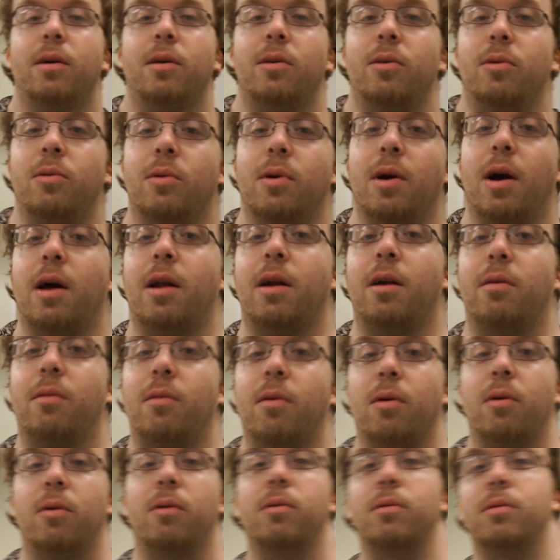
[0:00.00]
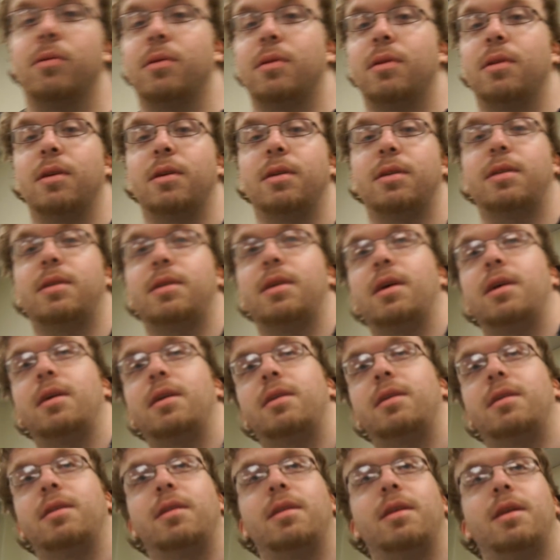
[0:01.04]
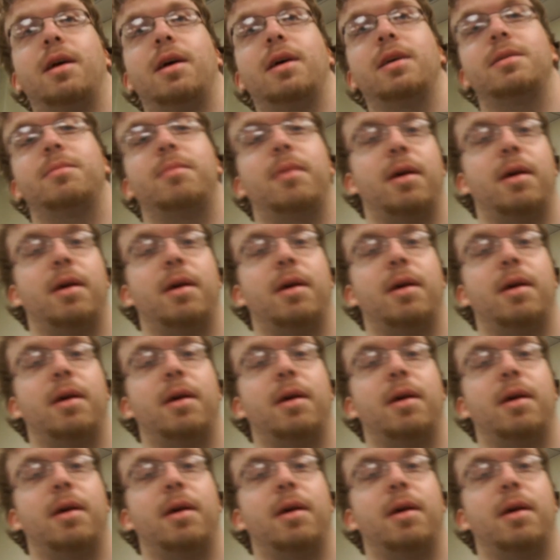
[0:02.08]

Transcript: You got a rose that has